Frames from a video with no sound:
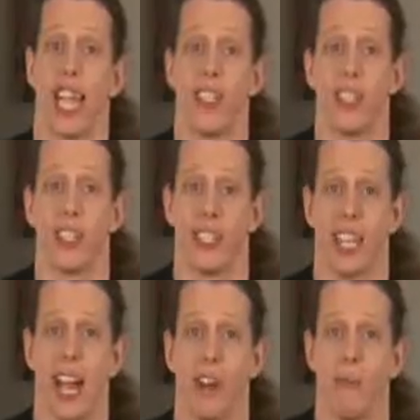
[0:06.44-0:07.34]
changes the
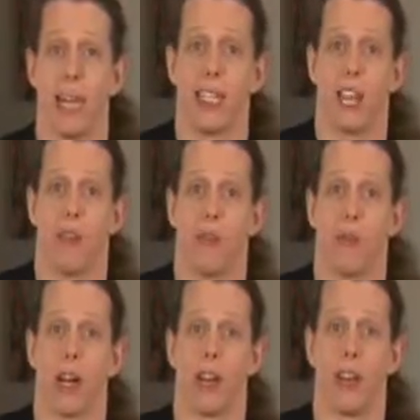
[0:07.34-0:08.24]
sound based off
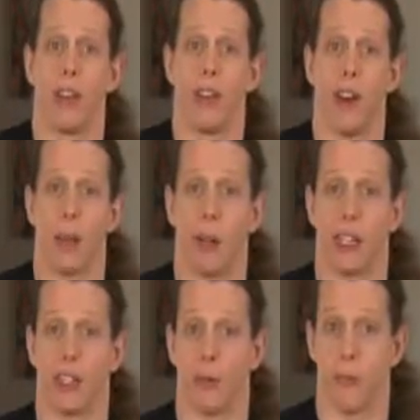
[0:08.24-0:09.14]
of where the
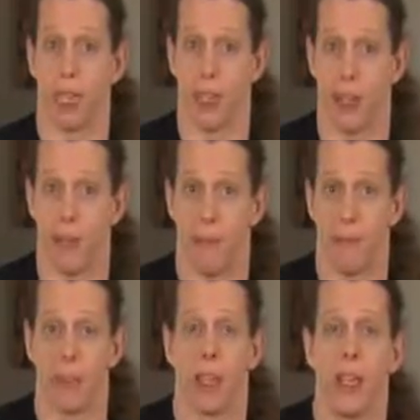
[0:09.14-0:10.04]
vibrations are picked
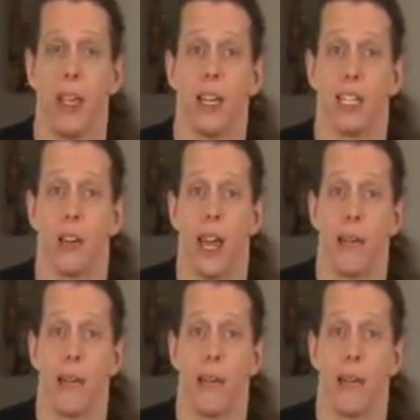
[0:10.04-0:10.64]
up. So